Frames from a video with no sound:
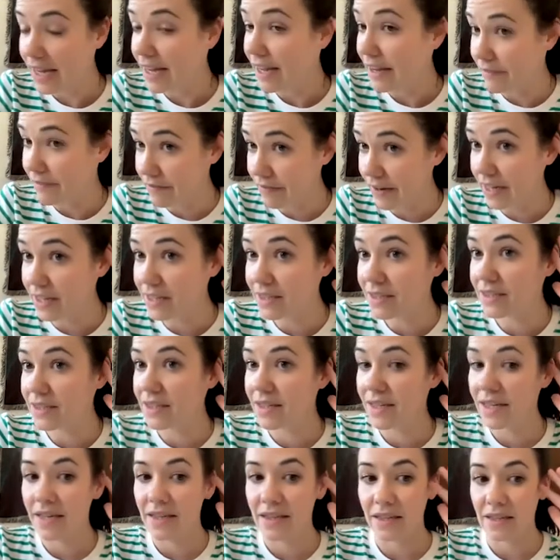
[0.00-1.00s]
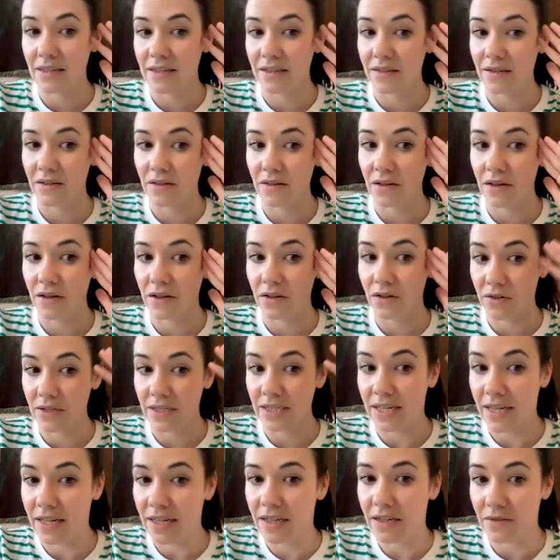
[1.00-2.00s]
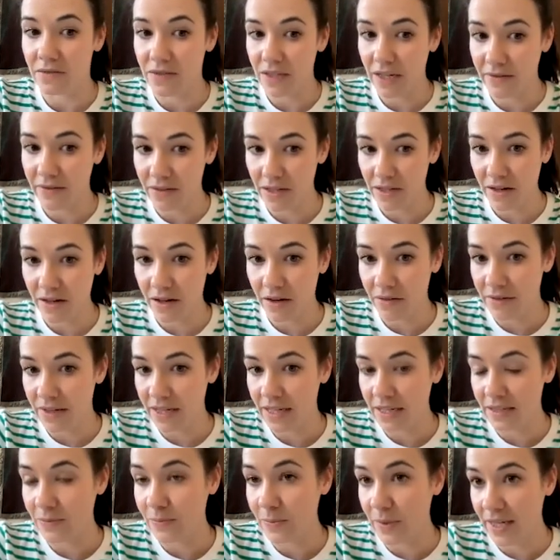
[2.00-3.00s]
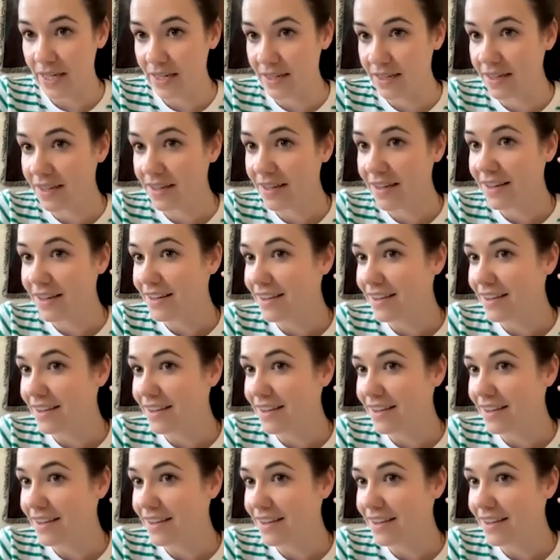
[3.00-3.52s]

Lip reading: in fact, a critique of David Harvey has been